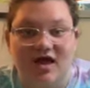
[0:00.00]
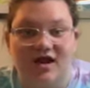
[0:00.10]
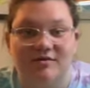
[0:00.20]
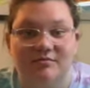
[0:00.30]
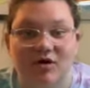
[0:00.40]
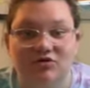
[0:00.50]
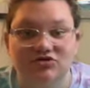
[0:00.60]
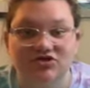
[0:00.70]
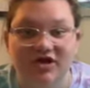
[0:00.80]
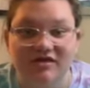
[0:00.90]
and
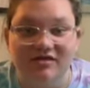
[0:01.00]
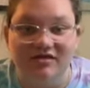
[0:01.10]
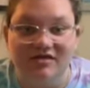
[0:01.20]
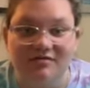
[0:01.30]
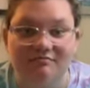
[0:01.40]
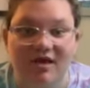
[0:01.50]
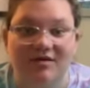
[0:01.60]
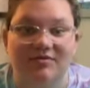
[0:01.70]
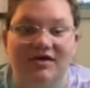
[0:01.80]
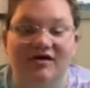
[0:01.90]
emotions,
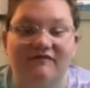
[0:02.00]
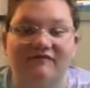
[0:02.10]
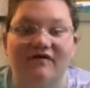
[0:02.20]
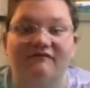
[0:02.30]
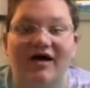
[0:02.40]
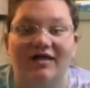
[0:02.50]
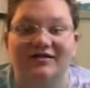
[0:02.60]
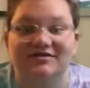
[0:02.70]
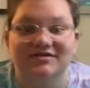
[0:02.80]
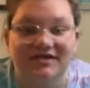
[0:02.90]
maybe of a
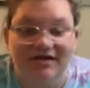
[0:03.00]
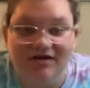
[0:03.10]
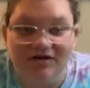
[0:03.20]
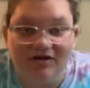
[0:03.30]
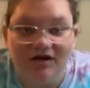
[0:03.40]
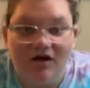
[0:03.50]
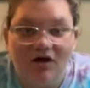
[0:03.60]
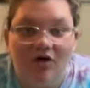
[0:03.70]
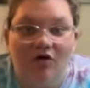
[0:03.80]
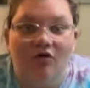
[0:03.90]
volunteer
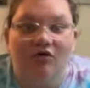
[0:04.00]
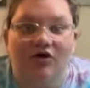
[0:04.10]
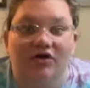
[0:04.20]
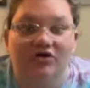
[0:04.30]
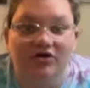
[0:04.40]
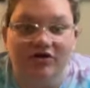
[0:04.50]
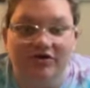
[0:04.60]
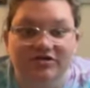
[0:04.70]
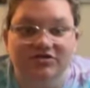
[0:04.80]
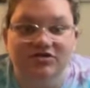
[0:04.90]
or a
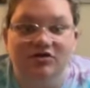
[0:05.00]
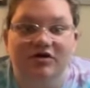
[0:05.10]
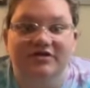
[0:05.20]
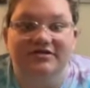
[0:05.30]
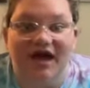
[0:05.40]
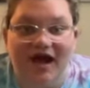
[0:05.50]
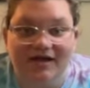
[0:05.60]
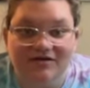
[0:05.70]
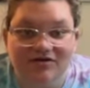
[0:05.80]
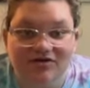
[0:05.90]
nurse or a
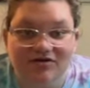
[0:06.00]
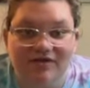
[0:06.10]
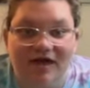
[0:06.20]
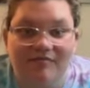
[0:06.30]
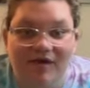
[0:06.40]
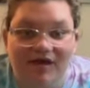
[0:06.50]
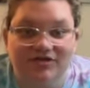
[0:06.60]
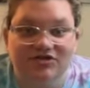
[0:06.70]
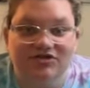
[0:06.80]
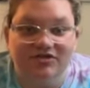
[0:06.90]
doctor that
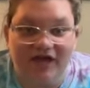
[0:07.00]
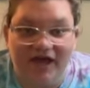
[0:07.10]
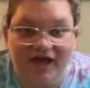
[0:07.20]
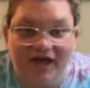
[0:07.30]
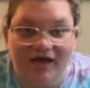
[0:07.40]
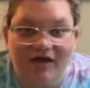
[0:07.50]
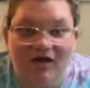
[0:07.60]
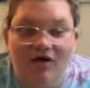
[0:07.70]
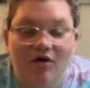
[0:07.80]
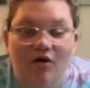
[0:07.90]
made your day,
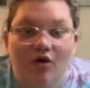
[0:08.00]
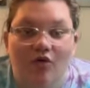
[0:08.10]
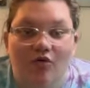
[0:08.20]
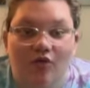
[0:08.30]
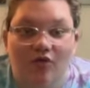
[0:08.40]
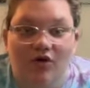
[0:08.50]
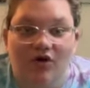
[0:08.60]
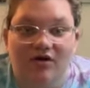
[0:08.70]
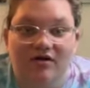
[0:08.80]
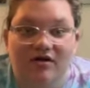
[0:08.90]

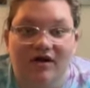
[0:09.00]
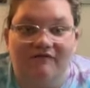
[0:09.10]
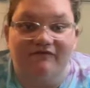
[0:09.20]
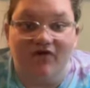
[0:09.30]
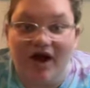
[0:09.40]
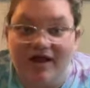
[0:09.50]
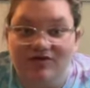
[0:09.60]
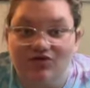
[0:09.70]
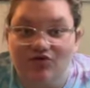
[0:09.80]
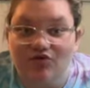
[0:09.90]
or a
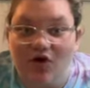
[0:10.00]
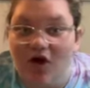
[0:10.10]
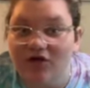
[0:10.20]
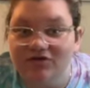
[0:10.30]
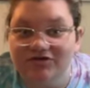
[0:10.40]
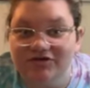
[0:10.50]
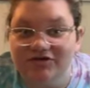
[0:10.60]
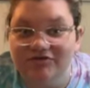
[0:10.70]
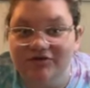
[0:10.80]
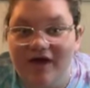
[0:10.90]
friend who called
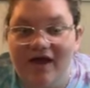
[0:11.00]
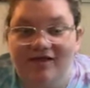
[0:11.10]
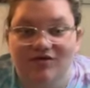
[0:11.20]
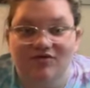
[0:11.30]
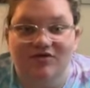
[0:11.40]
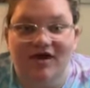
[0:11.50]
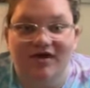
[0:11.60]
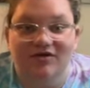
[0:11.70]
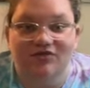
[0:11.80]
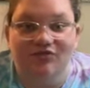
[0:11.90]
you, and you
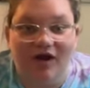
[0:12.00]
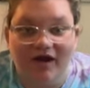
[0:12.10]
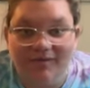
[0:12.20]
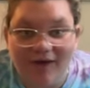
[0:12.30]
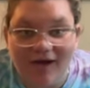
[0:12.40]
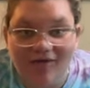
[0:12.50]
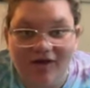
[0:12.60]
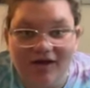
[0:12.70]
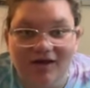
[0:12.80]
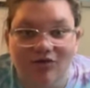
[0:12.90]
can write about
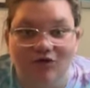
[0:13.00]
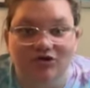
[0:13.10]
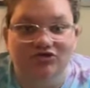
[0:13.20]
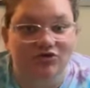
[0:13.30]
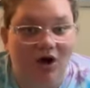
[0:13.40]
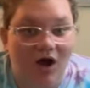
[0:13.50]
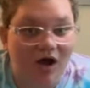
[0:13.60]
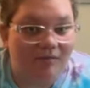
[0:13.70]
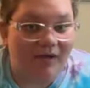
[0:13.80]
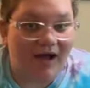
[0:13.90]
it or
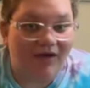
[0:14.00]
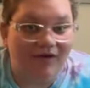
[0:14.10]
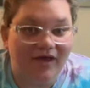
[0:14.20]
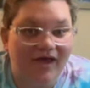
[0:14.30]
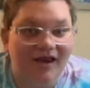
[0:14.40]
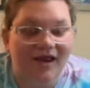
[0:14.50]
draw about it,